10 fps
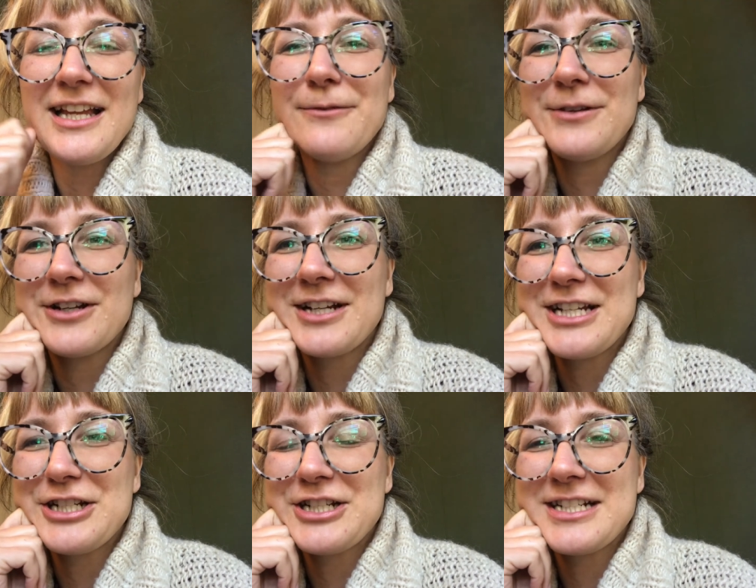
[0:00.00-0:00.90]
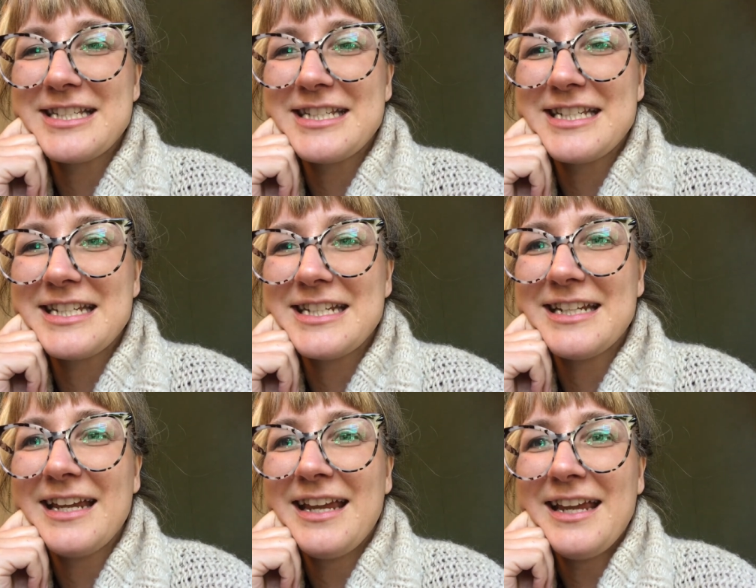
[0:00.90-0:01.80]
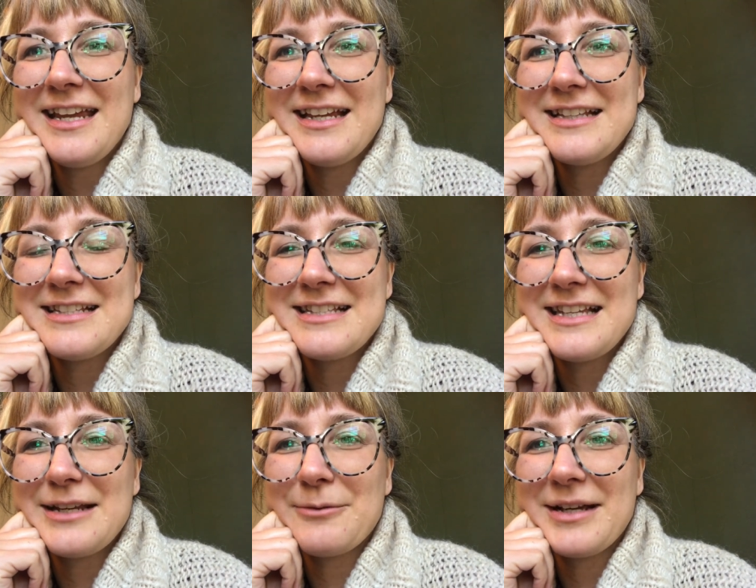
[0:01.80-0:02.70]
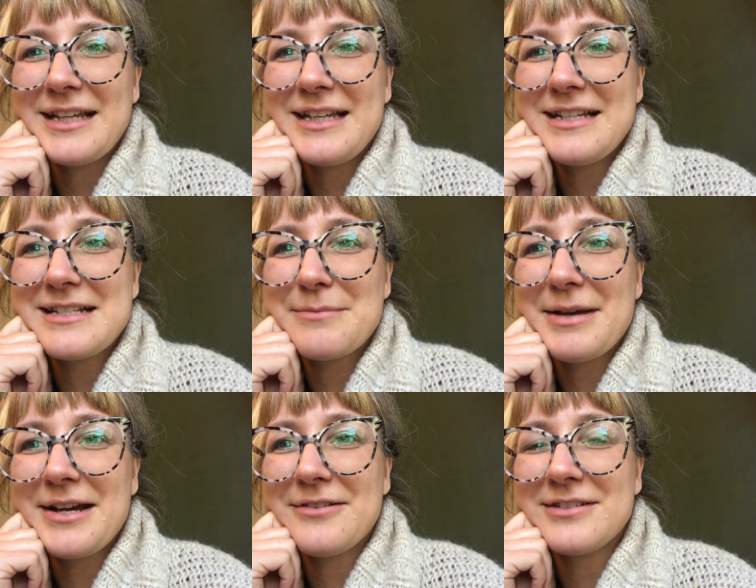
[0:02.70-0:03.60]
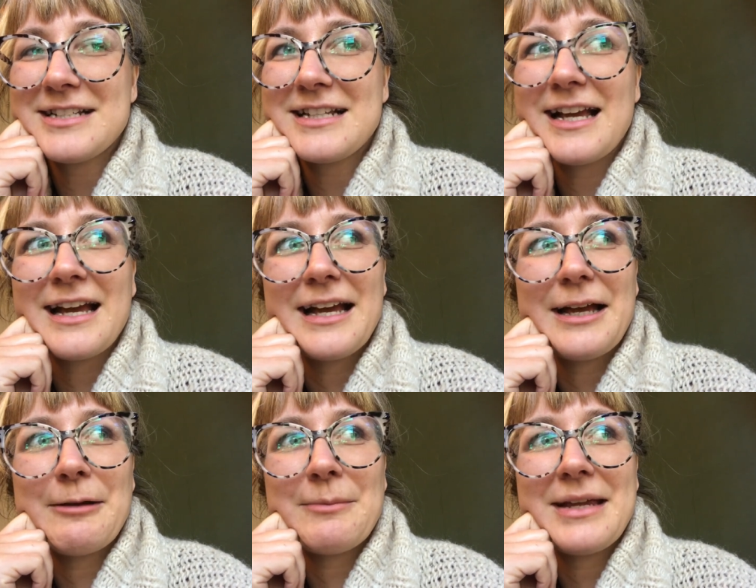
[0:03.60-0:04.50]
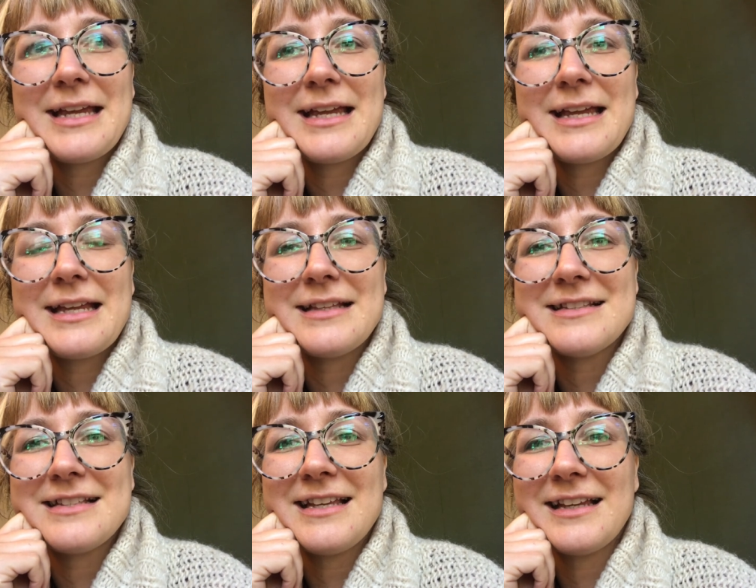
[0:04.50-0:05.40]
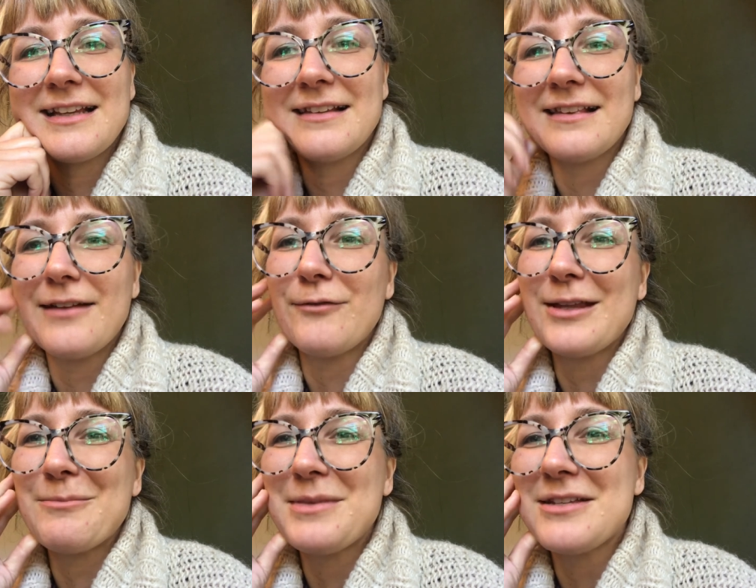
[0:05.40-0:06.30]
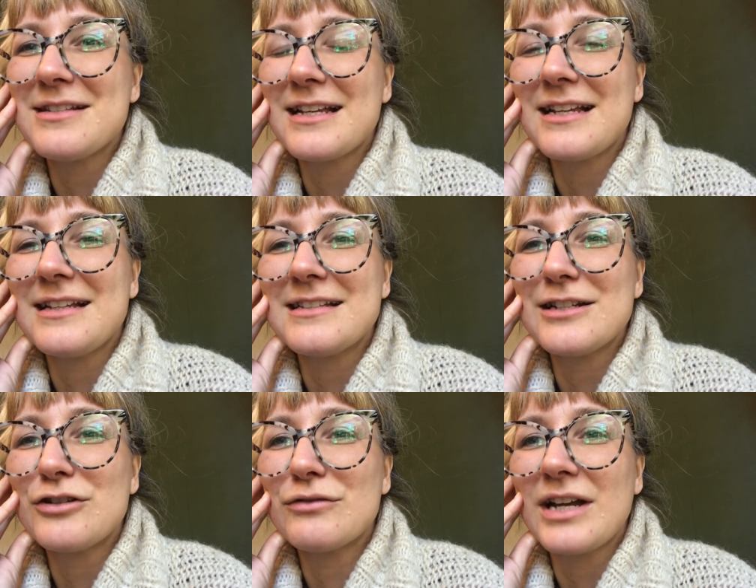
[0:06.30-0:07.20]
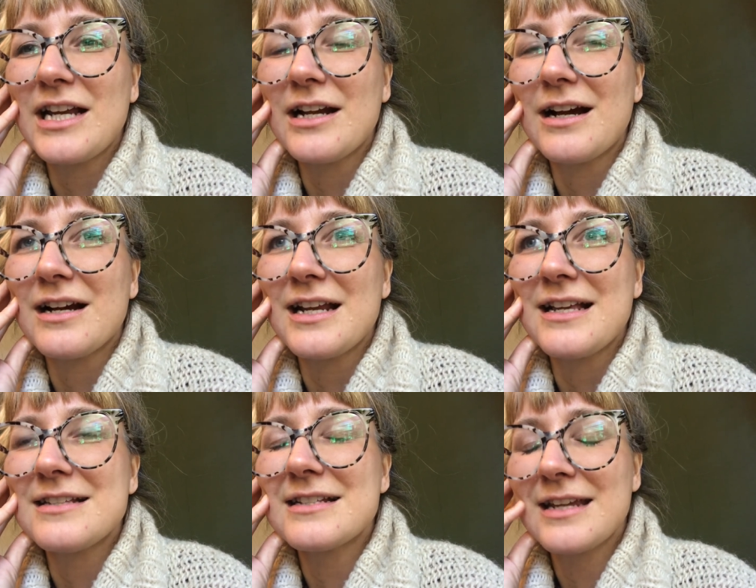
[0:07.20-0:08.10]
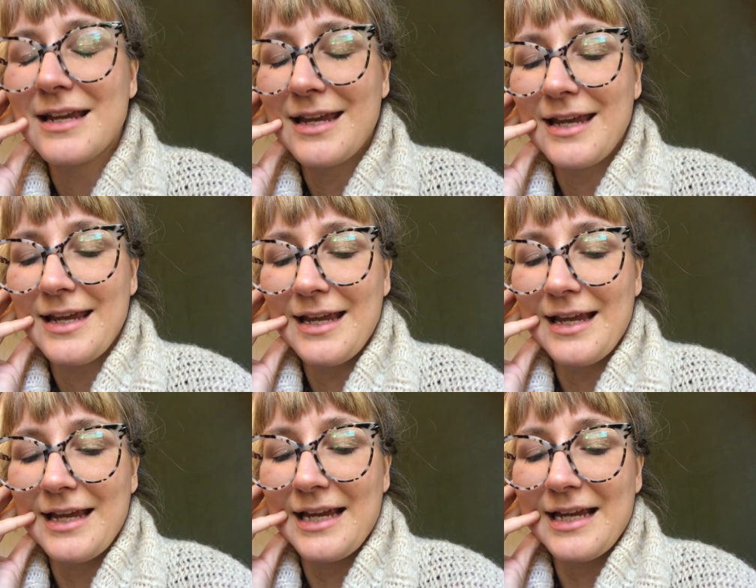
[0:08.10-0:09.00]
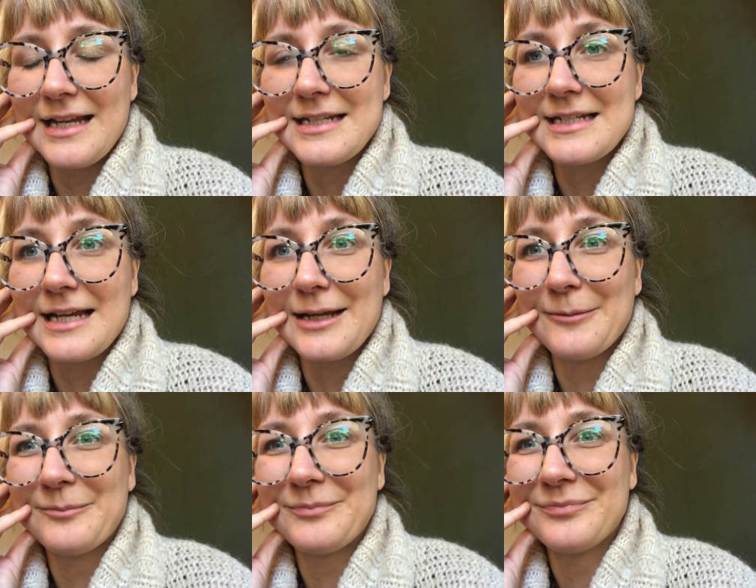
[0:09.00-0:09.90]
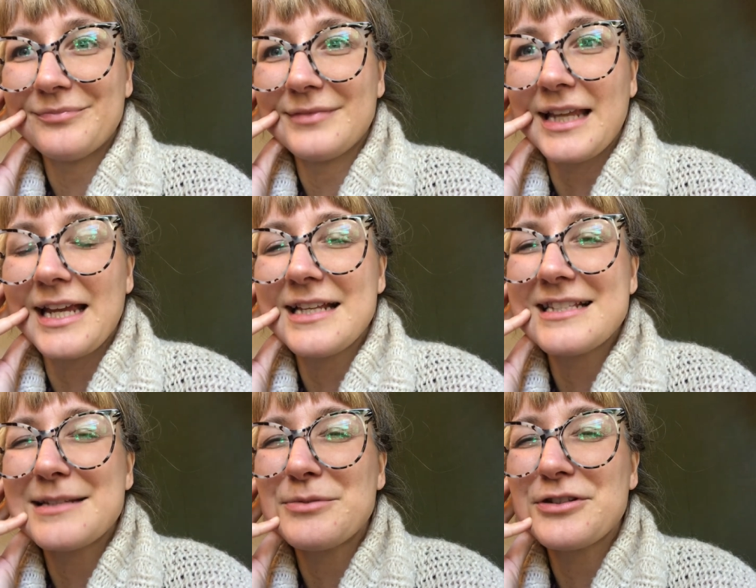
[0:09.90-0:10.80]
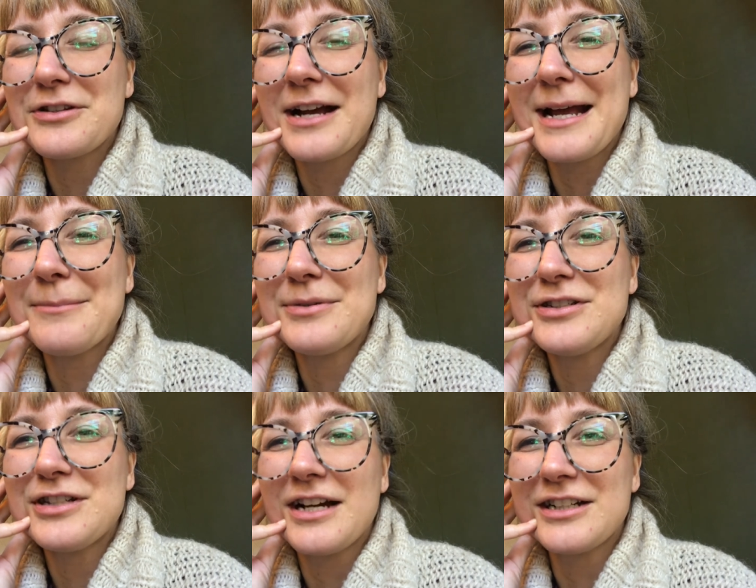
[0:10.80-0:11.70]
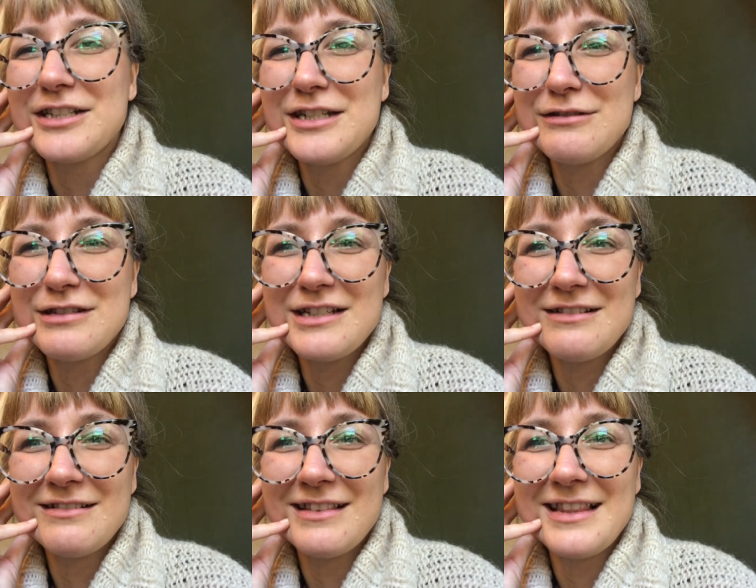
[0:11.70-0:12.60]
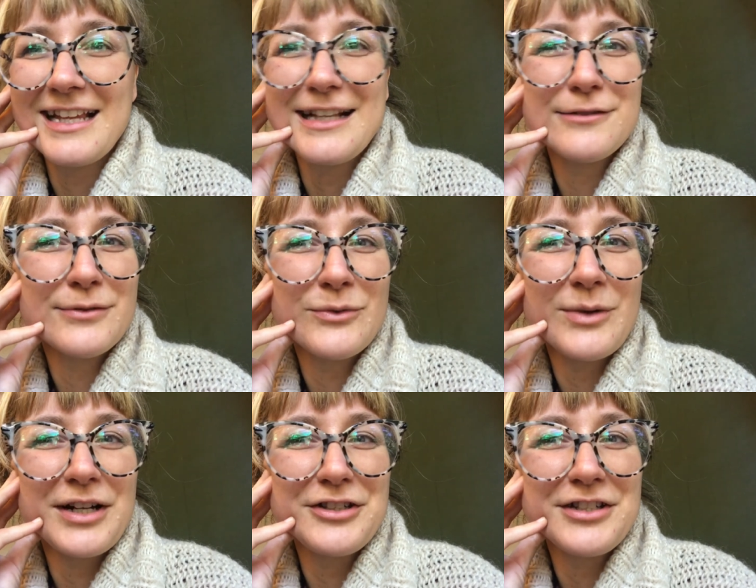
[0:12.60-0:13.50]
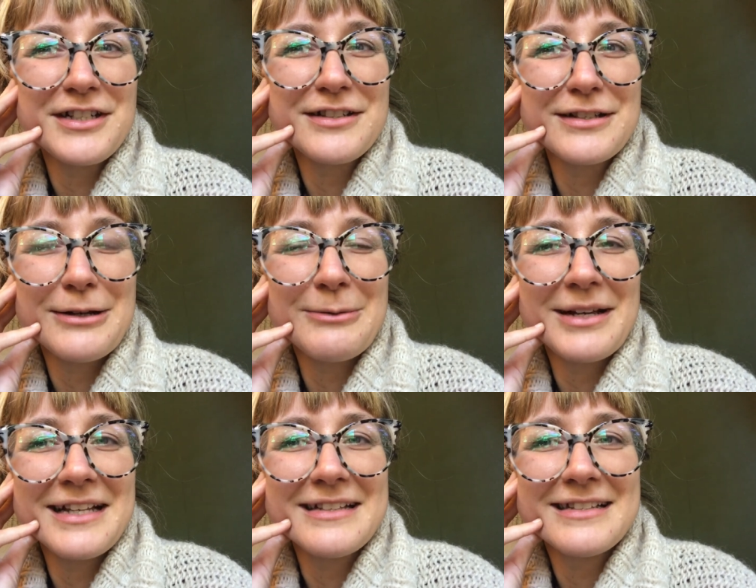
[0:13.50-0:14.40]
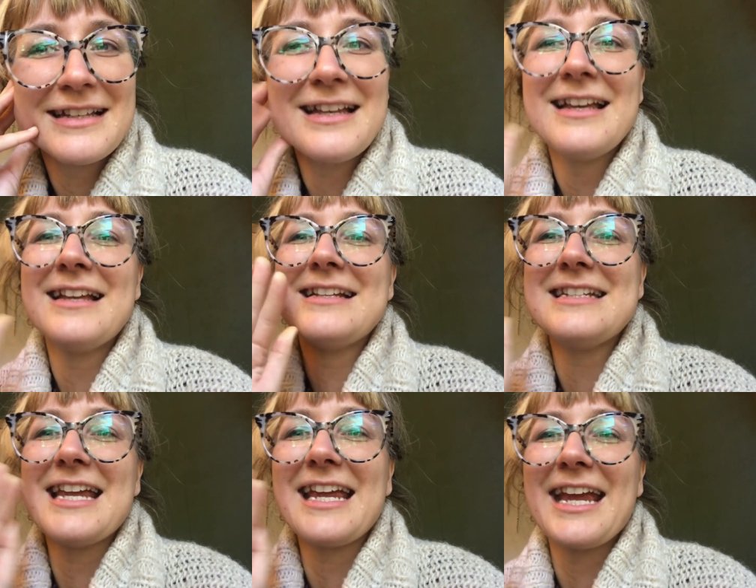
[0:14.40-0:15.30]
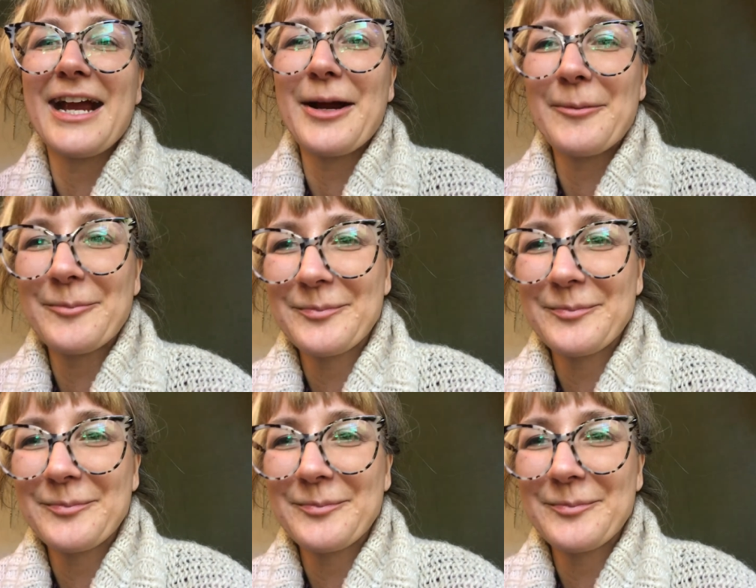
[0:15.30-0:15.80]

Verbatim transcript: if you're interested in seeing what he's about and seeing his lovely music. He's a great artist. And like and subscribe. Talk to you soon. Thanks for watching as always. Take care.